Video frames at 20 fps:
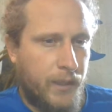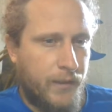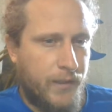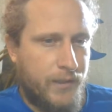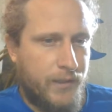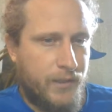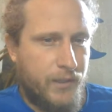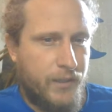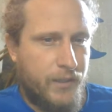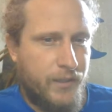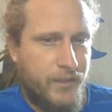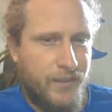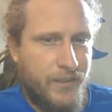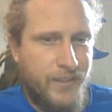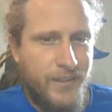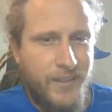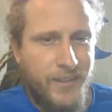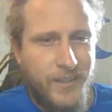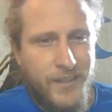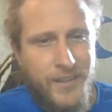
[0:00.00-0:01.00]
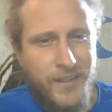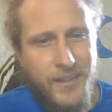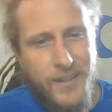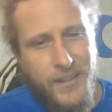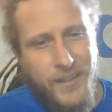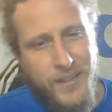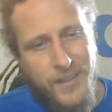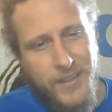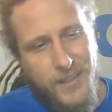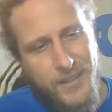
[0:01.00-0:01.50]
that's a
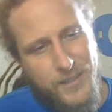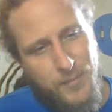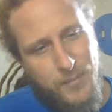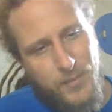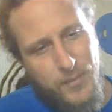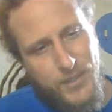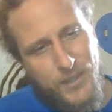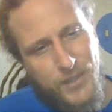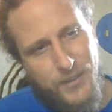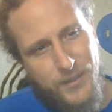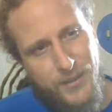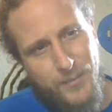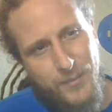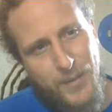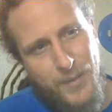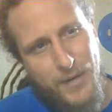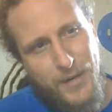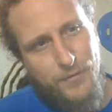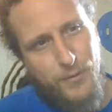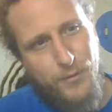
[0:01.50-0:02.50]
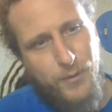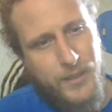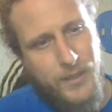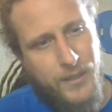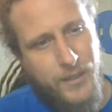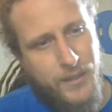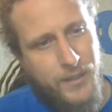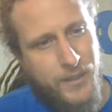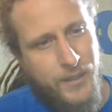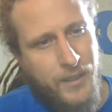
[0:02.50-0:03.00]
particularly painful
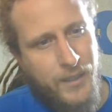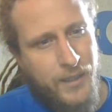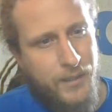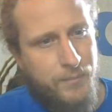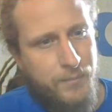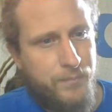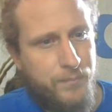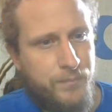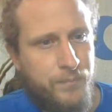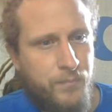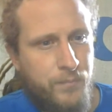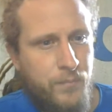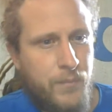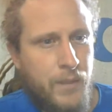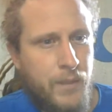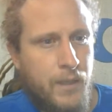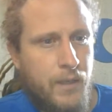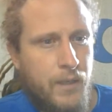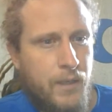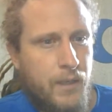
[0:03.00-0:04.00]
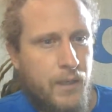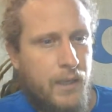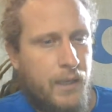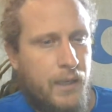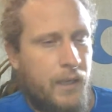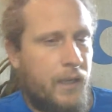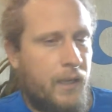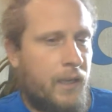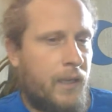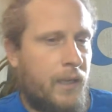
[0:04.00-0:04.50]
one.
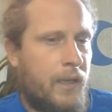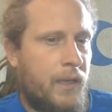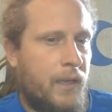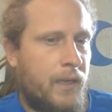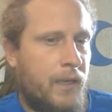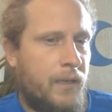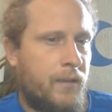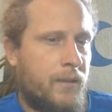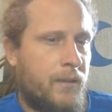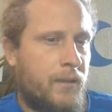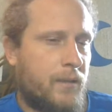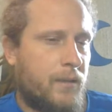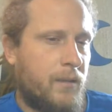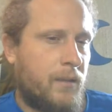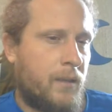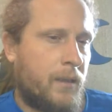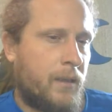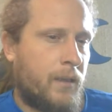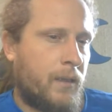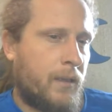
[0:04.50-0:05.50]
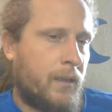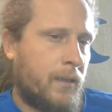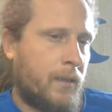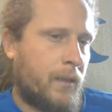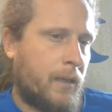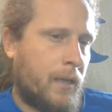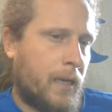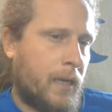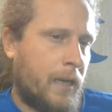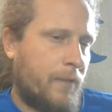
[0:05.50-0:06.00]
And
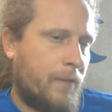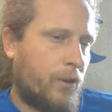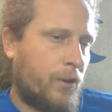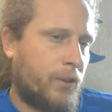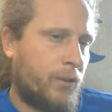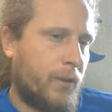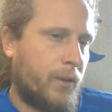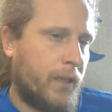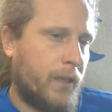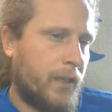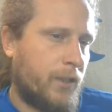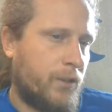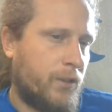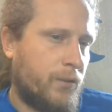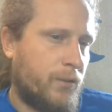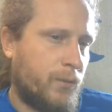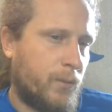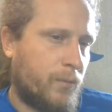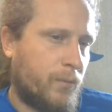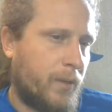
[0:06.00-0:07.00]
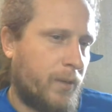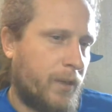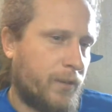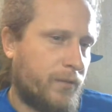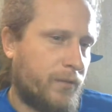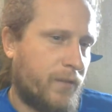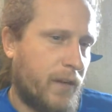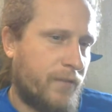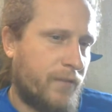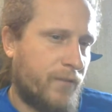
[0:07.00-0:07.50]
I have ongoing issues with Rails
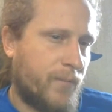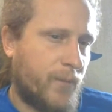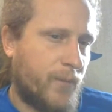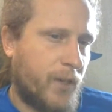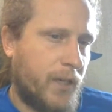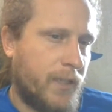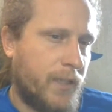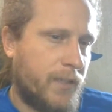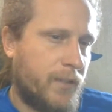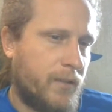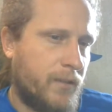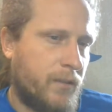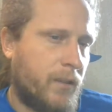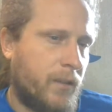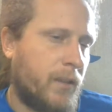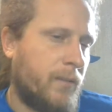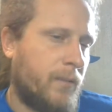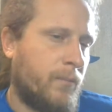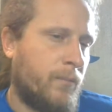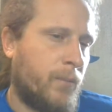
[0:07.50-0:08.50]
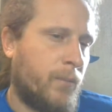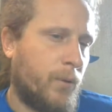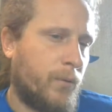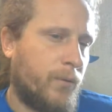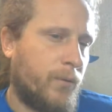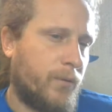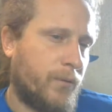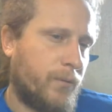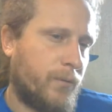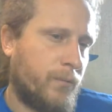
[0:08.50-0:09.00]
5 upgrades,
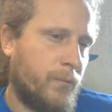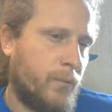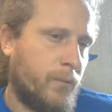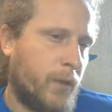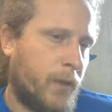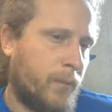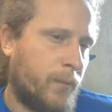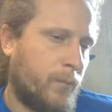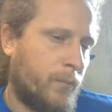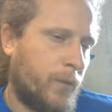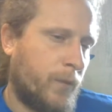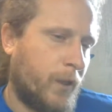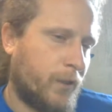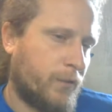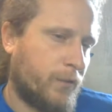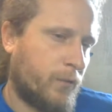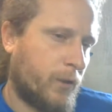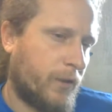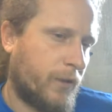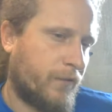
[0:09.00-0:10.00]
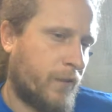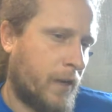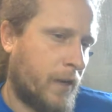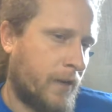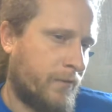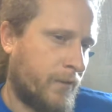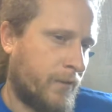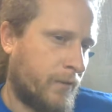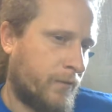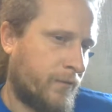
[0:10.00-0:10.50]
both Rails 4 to
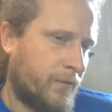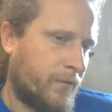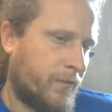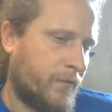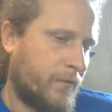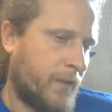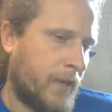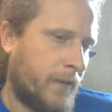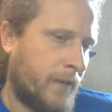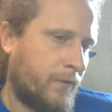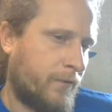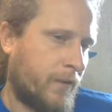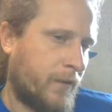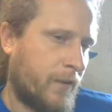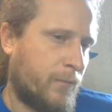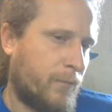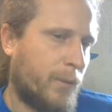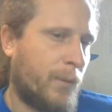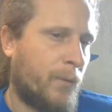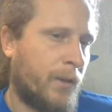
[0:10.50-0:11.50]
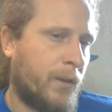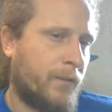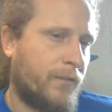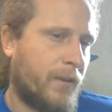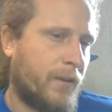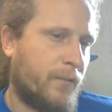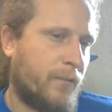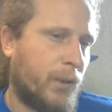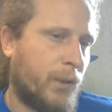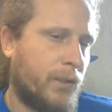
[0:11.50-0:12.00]
5 and 5.1 to
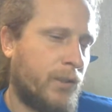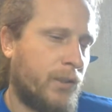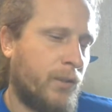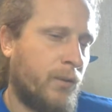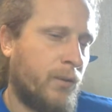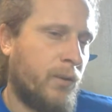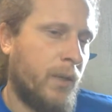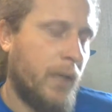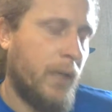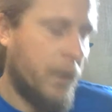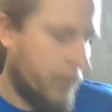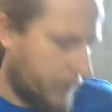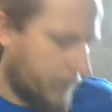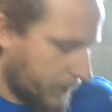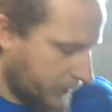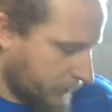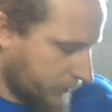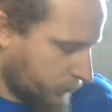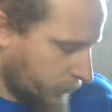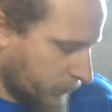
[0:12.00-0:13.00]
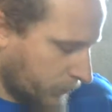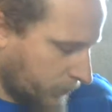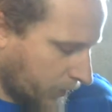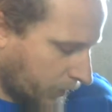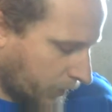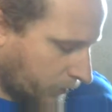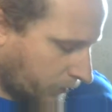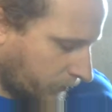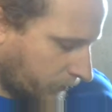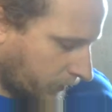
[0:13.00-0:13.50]
5.2. But we
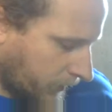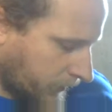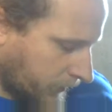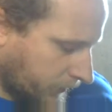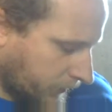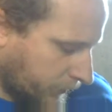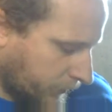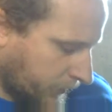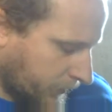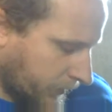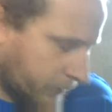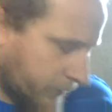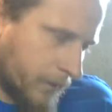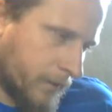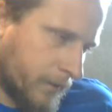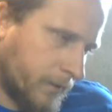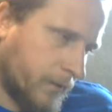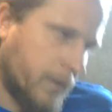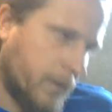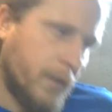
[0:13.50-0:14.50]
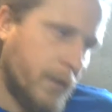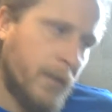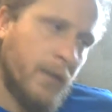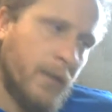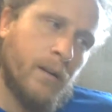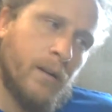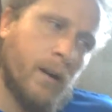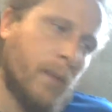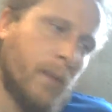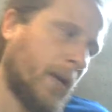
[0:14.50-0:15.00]
paired on that a little bit and
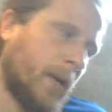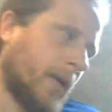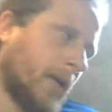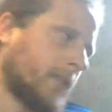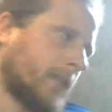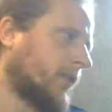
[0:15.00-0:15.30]
got past